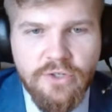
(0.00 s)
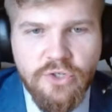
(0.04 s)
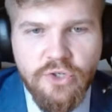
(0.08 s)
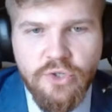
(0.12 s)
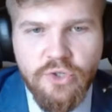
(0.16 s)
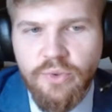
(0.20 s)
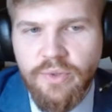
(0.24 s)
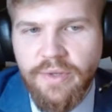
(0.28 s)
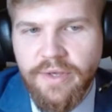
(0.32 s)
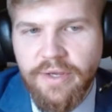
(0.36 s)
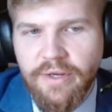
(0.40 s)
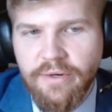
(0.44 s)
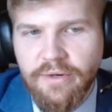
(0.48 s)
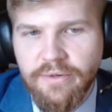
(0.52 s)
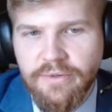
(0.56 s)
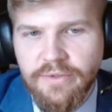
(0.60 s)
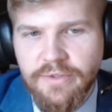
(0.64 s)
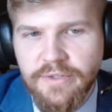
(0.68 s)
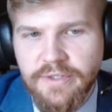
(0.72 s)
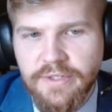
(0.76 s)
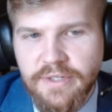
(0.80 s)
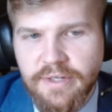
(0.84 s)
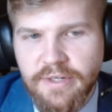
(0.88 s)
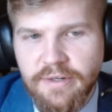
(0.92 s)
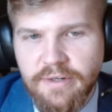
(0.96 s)
two
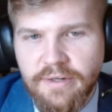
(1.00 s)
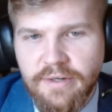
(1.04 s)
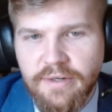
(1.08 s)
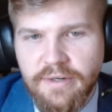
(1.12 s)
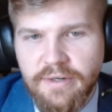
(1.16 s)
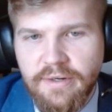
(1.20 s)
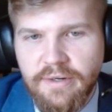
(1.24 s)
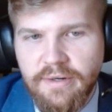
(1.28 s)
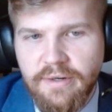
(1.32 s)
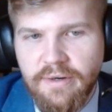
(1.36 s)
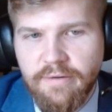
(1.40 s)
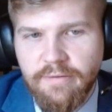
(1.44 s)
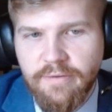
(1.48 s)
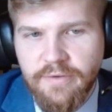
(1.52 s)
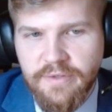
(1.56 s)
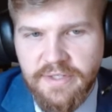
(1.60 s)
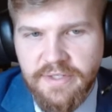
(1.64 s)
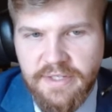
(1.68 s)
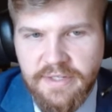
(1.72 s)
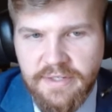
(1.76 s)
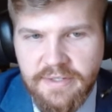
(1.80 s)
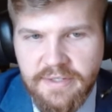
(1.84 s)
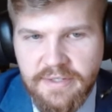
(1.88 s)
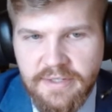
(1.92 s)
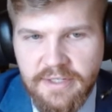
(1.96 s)
years for
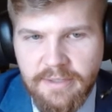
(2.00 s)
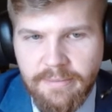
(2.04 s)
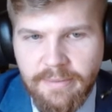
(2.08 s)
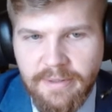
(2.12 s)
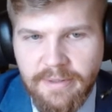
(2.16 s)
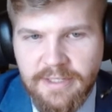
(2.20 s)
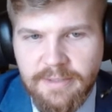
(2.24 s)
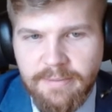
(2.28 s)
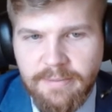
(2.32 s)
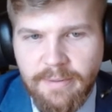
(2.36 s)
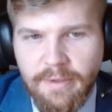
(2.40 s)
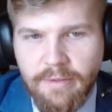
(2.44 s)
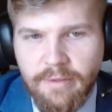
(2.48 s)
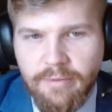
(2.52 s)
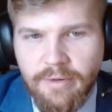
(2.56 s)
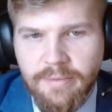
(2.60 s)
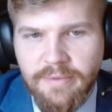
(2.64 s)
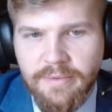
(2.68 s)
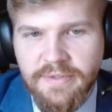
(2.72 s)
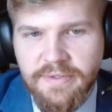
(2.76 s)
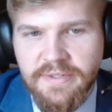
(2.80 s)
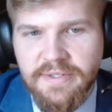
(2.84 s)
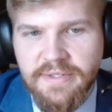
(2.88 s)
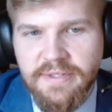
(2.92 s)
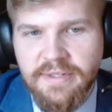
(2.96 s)
CC, but I spent three
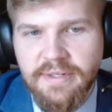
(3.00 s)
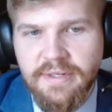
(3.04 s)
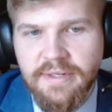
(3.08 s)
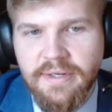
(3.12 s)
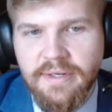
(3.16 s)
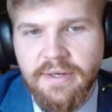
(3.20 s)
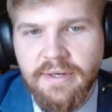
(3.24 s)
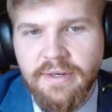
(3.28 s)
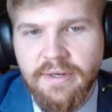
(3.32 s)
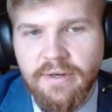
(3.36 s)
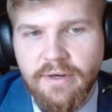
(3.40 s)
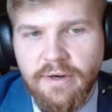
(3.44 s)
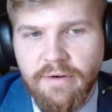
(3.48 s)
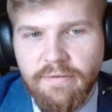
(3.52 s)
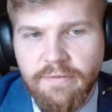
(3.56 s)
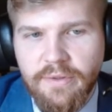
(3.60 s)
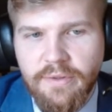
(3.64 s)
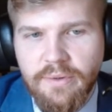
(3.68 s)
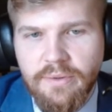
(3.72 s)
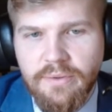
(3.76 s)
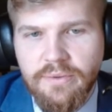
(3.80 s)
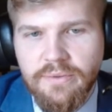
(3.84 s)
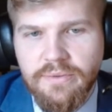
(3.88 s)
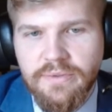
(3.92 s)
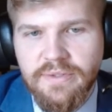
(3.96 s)
months of
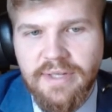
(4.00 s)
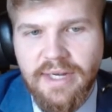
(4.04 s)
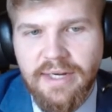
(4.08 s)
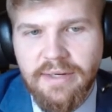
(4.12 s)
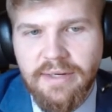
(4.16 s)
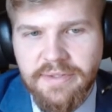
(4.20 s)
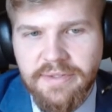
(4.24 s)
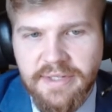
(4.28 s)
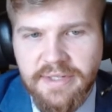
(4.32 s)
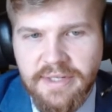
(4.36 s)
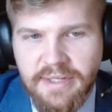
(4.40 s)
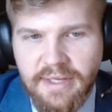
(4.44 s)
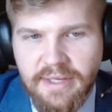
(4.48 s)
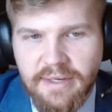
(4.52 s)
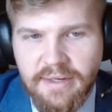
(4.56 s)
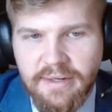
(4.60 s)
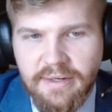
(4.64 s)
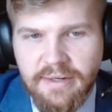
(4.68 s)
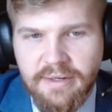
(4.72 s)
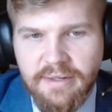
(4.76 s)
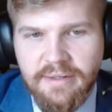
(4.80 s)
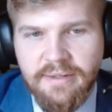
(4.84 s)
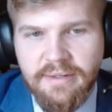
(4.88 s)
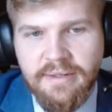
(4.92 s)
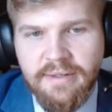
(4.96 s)
those outside
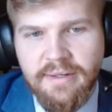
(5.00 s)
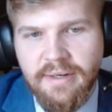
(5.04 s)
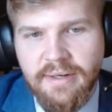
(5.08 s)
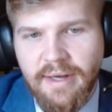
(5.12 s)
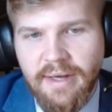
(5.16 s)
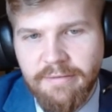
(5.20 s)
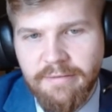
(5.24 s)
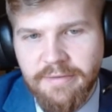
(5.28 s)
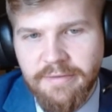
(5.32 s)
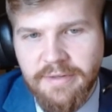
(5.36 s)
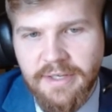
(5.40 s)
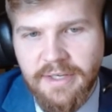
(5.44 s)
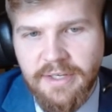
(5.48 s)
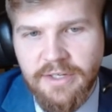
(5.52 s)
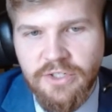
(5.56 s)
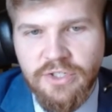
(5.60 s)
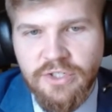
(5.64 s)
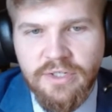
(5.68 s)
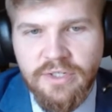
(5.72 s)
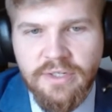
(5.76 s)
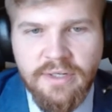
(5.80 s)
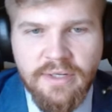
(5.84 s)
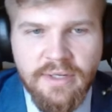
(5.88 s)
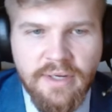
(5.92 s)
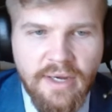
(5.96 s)
Canada, half
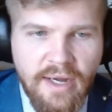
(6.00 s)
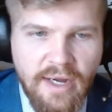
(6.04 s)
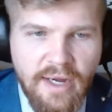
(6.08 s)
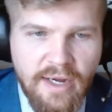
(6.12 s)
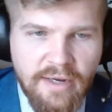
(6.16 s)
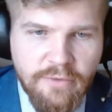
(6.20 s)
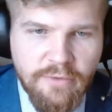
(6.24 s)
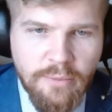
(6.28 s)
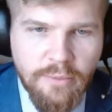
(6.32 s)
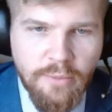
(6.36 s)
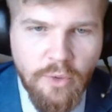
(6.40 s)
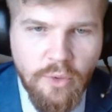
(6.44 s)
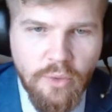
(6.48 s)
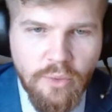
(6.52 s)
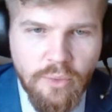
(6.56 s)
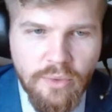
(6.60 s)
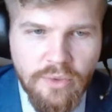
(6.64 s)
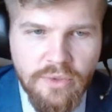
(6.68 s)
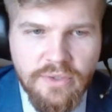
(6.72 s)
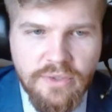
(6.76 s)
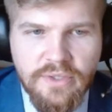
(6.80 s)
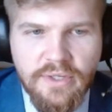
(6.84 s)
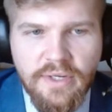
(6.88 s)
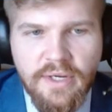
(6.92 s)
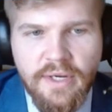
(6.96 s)
vacation, half remote
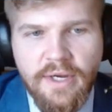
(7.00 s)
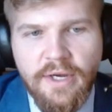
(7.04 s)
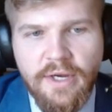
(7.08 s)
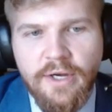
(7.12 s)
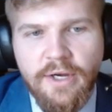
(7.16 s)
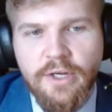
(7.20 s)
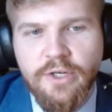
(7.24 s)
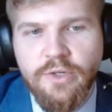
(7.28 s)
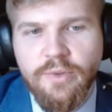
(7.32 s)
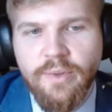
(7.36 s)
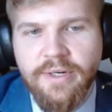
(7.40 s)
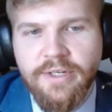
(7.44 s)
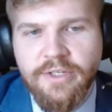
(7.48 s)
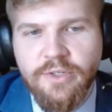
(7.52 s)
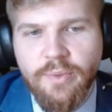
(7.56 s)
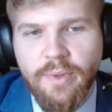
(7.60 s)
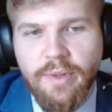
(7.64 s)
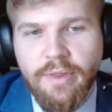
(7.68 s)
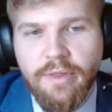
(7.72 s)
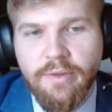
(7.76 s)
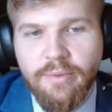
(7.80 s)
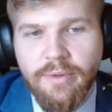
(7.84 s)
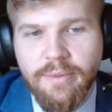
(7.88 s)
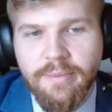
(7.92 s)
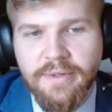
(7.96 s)
work, doing to
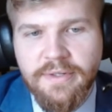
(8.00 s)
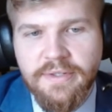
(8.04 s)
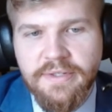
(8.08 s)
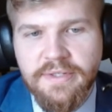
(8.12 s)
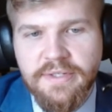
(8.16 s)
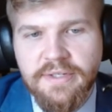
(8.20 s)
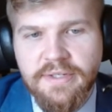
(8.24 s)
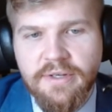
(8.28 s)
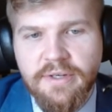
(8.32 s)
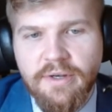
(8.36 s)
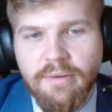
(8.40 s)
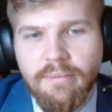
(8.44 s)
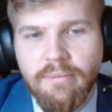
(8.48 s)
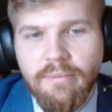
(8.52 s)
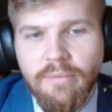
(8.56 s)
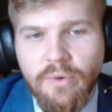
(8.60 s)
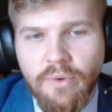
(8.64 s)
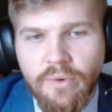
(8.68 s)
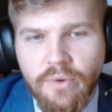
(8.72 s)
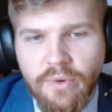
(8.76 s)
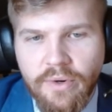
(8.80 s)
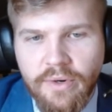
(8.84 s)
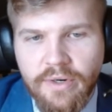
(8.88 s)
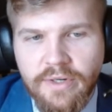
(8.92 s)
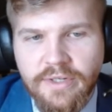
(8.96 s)
wait three months
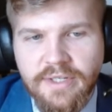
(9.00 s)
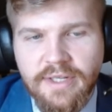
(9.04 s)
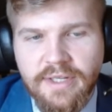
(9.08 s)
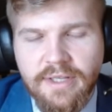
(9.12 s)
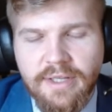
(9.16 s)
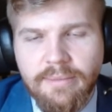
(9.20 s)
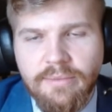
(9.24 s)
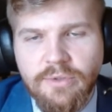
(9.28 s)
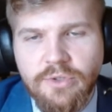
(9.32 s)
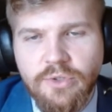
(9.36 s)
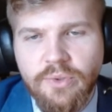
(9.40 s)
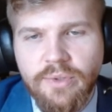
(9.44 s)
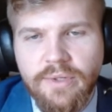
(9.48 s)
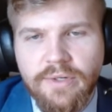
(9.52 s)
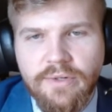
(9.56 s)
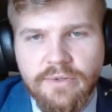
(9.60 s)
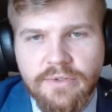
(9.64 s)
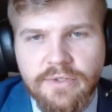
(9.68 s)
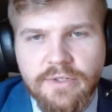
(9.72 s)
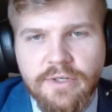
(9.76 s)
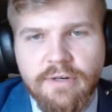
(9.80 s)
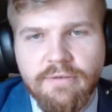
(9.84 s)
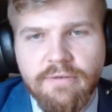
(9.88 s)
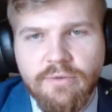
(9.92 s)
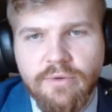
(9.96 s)
more to claim two
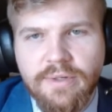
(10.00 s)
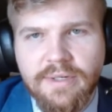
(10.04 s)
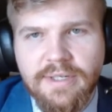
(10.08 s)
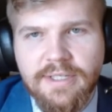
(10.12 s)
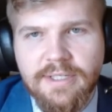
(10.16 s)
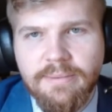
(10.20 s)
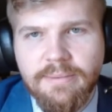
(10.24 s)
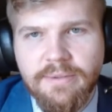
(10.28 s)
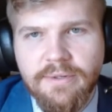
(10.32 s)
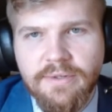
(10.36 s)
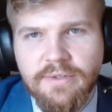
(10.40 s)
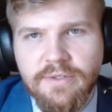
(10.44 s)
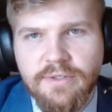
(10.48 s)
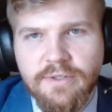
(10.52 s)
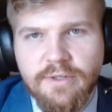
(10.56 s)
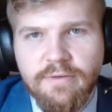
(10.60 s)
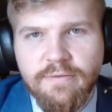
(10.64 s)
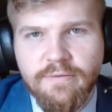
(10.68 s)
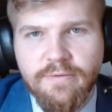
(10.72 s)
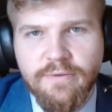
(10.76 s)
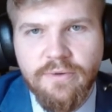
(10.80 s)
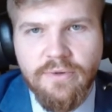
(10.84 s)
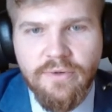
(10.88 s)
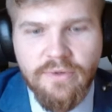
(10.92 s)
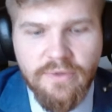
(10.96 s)
years of work experience
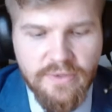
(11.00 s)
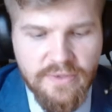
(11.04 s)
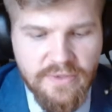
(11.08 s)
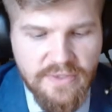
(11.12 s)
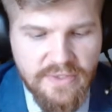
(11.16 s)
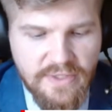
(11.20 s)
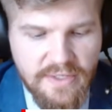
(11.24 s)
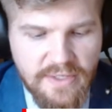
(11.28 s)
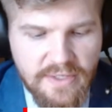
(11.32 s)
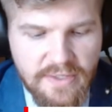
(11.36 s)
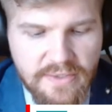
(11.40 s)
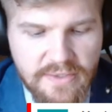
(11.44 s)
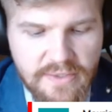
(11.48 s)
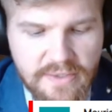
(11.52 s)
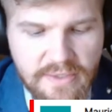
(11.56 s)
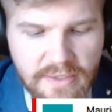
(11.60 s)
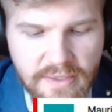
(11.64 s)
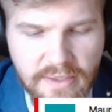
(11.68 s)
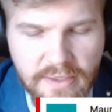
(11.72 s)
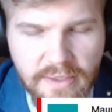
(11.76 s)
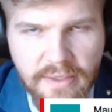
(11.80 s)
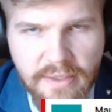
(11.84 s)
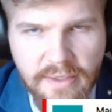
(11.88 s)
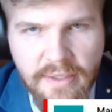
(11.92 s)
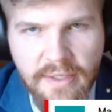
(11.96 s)
for CEC.
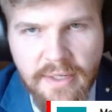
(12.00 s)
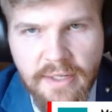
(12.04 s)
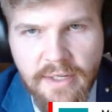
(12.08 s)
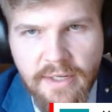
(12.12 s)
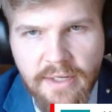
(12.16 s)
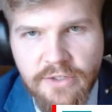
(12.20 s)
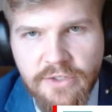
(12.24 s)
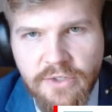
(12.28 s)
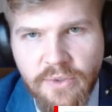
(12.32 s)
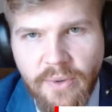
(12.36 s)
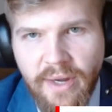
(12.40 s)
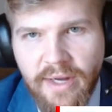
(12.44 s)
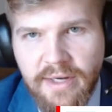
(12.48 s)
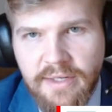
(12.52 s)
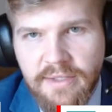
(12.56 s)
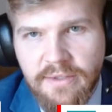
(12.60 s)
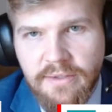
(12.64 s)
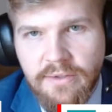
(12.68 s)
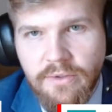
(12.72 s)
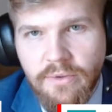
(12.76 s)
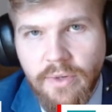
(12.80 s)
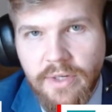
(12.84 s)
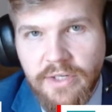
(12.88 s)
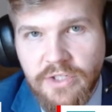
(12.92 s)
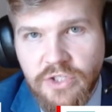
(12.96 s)
So
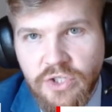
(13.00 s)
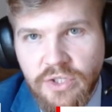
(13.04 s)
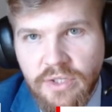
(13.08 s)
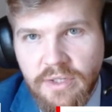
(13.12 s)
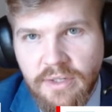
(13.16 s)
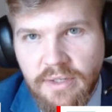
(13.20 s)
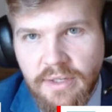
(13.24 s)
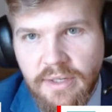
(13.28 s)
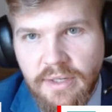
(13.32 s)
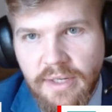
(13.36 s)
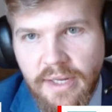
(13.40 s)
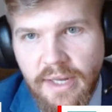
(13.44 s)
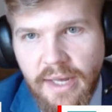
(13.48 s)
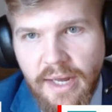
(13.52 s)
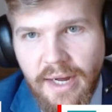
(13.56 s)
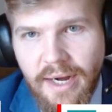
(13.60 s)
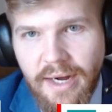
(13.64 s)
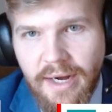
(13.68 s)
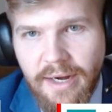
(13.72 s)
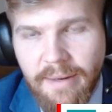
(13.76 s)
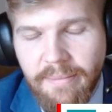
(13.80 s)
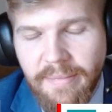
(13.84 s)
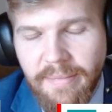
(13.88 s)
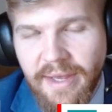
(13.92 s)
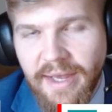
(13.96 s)
excellent question,
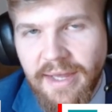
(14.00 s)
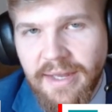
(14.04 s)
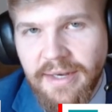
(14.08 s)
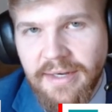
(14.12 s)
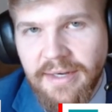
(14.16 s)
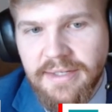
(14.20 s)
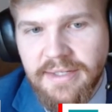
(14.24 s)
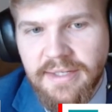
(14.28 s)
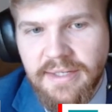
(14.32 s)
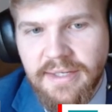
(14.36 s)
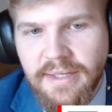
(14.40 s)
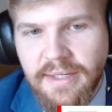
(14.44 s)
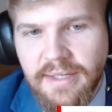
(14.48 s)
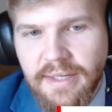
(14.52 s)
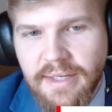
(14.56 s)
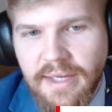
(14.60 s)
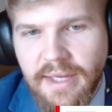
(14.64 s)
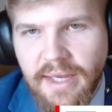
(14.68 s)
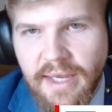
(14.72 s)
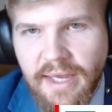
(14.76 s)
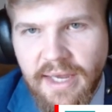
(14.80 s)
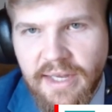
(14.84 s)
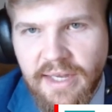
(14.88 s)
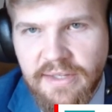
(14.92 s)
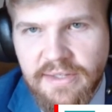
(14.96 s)
um, and
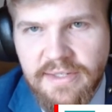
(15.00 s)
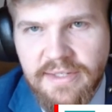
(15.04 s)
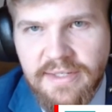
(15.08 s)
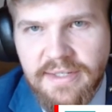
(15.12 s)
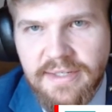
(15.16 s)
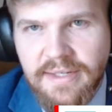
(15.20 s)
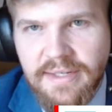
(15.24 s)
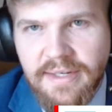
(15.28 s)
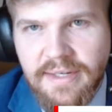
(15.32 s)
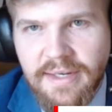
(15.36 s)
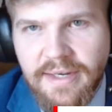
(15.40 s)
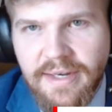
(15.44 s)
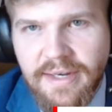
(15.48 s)
it's